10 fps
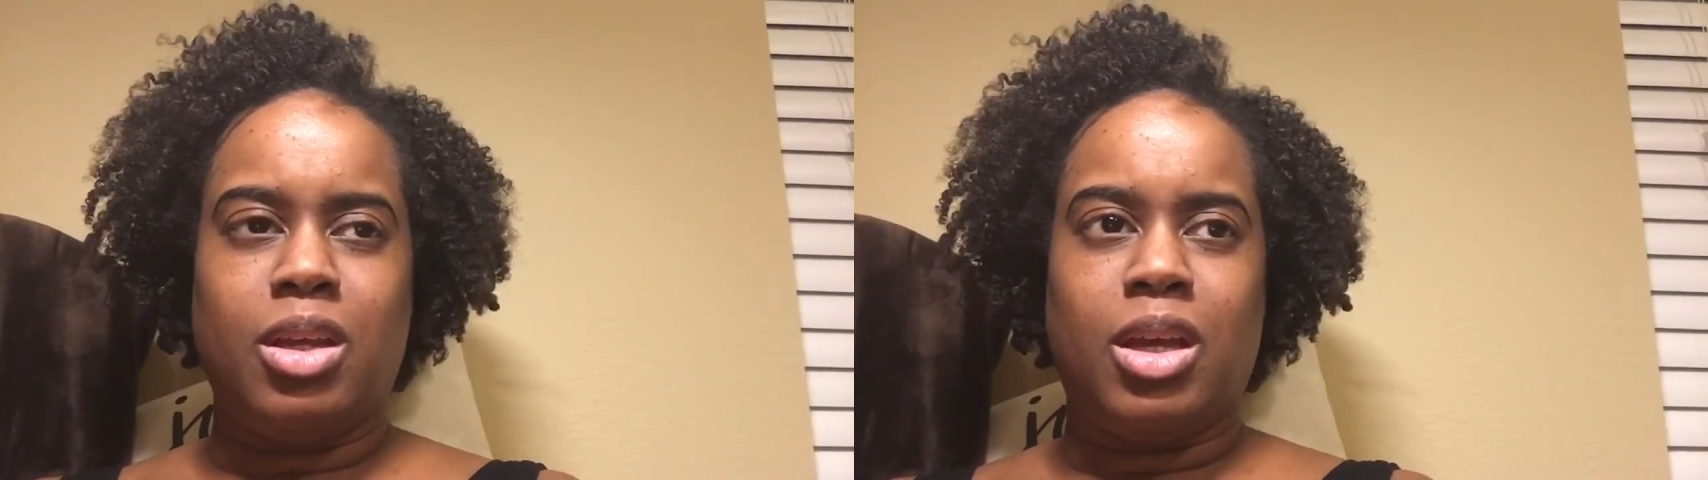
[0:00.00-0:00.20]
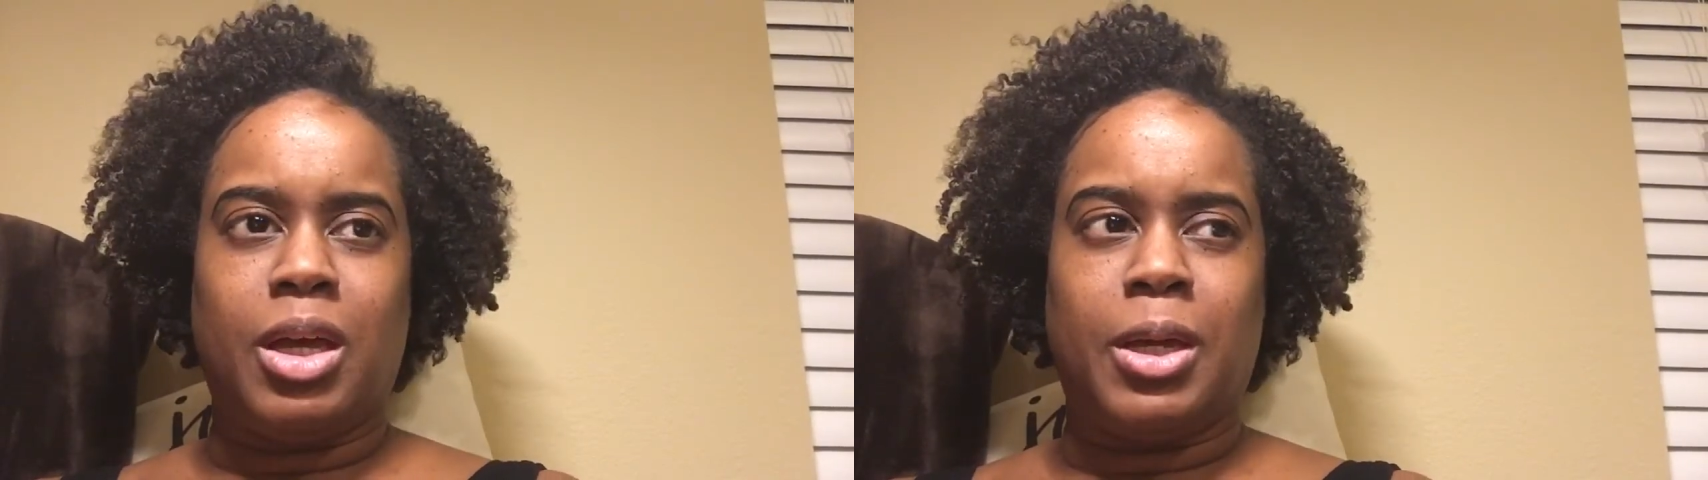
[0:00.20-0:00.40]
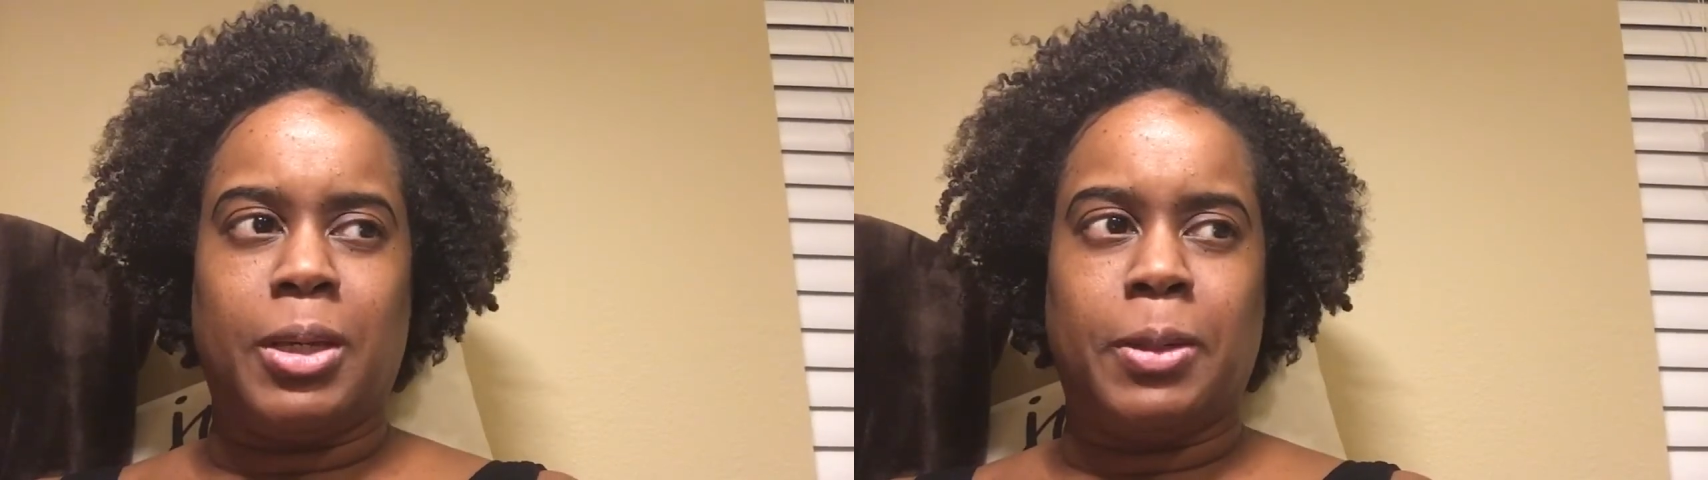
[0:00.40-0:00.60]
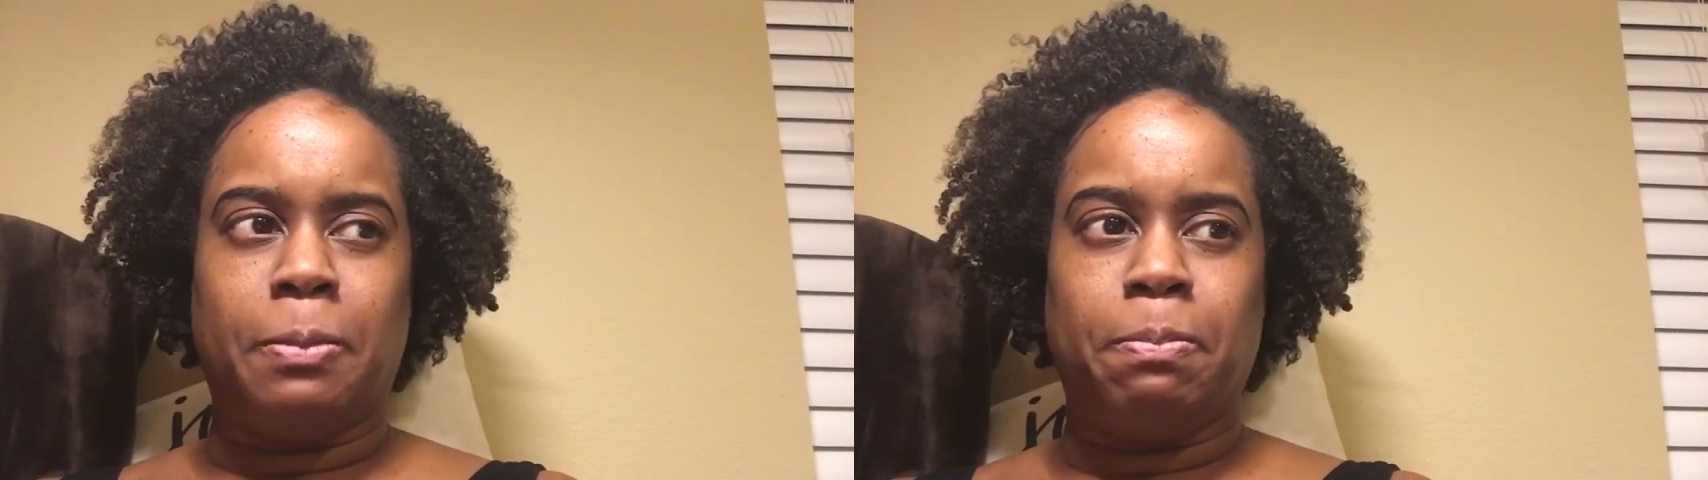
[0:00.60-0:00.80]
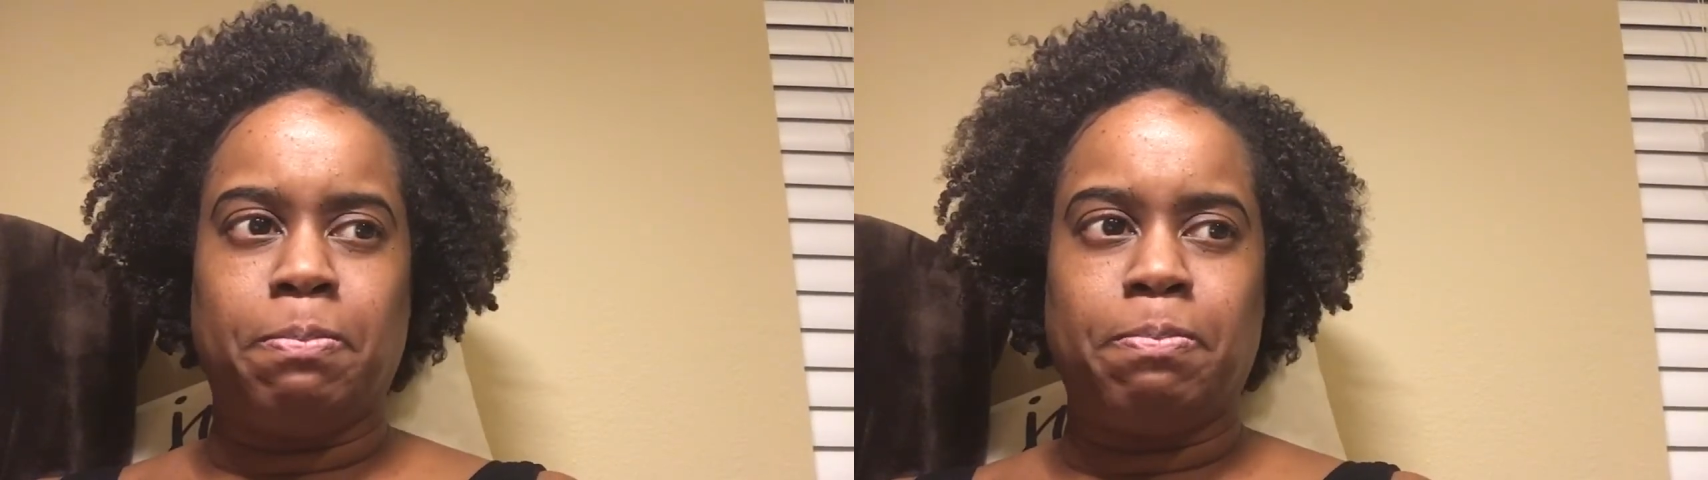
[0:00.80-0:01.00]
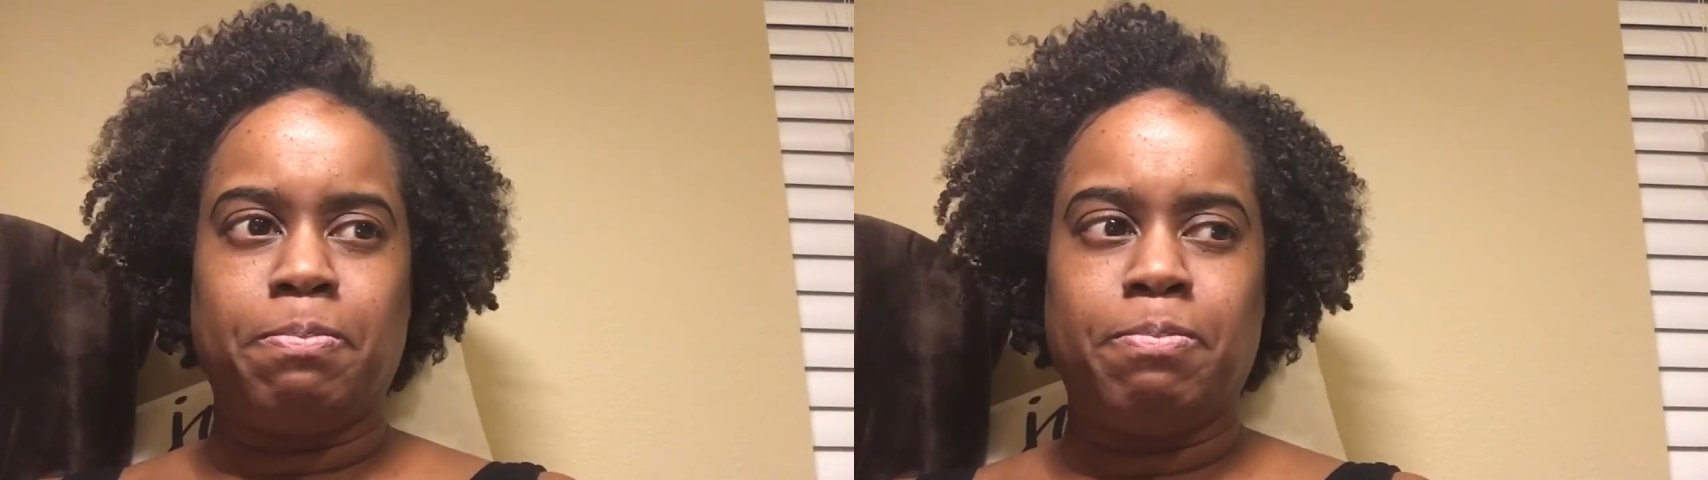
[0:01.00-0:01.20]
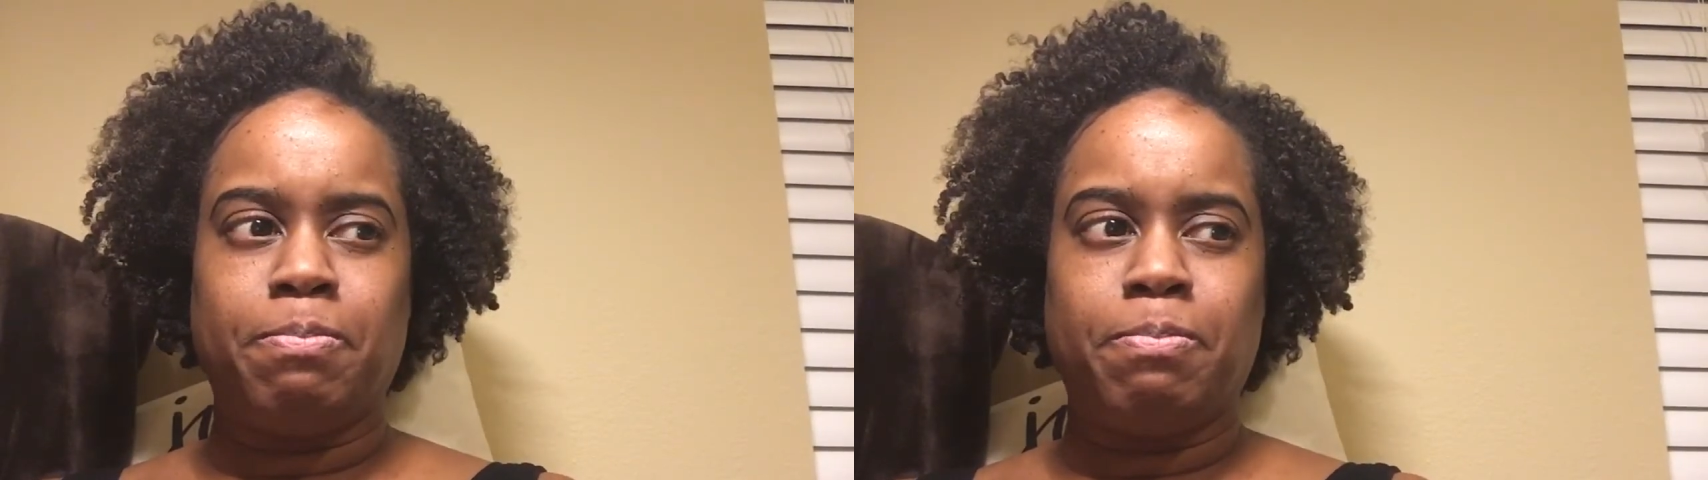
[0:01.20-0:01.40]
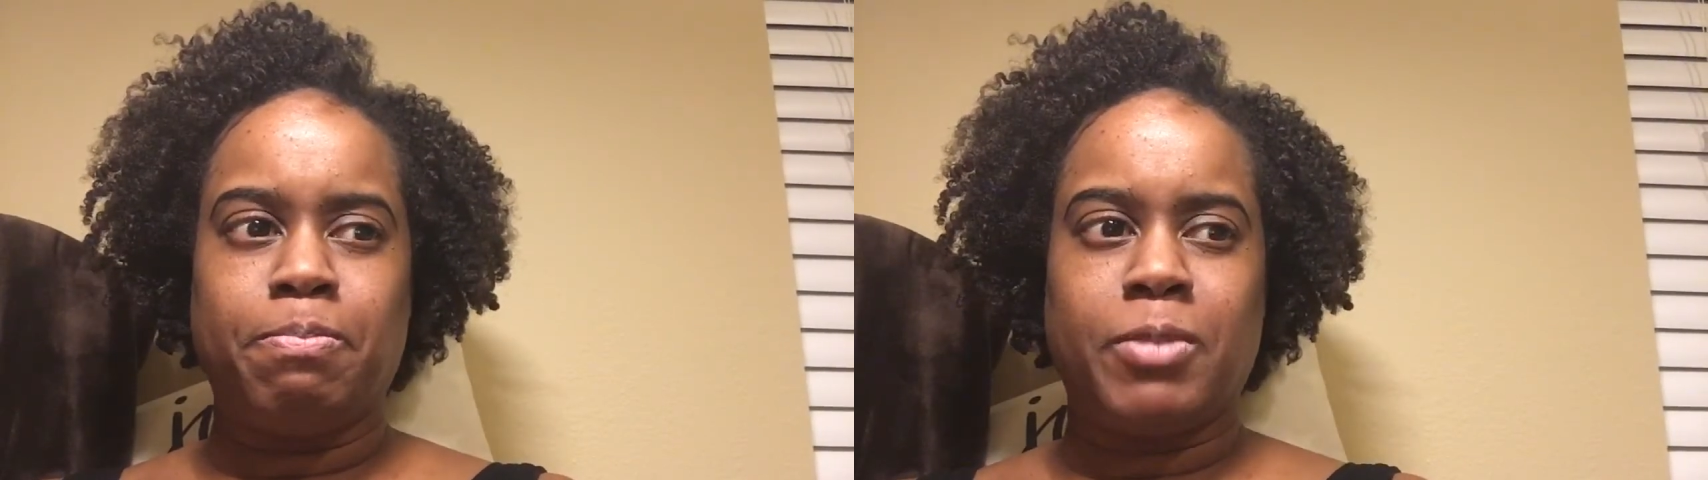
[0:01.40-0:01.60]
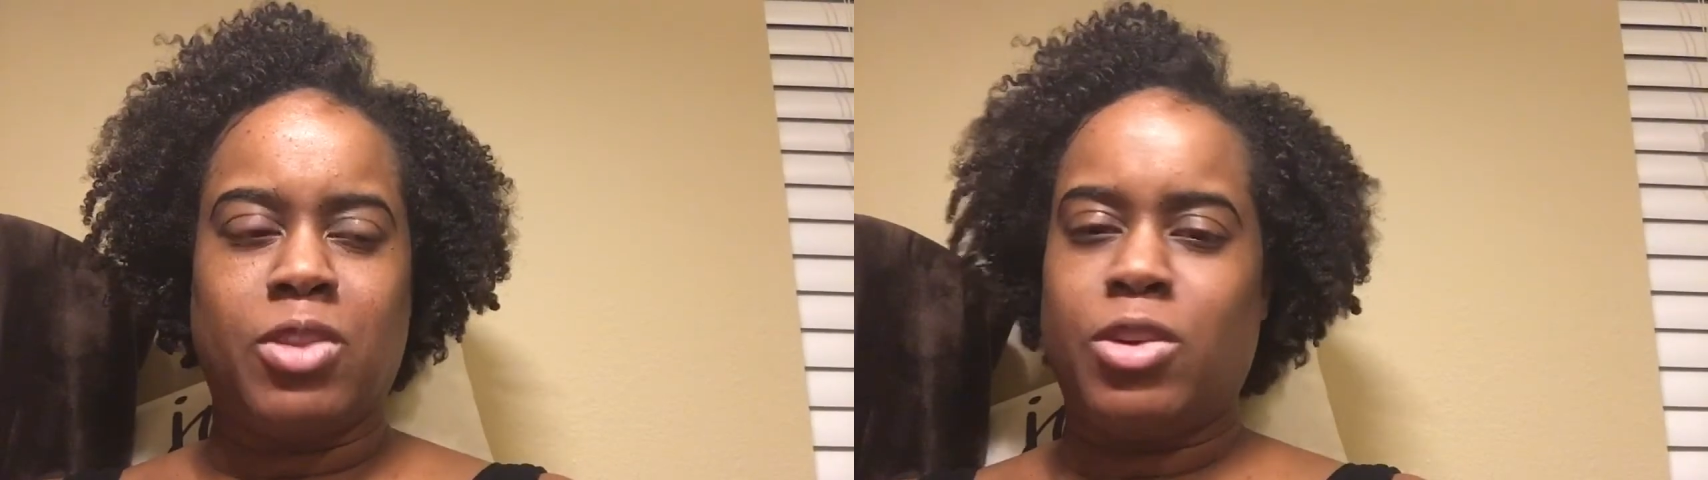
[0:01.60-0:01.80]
They're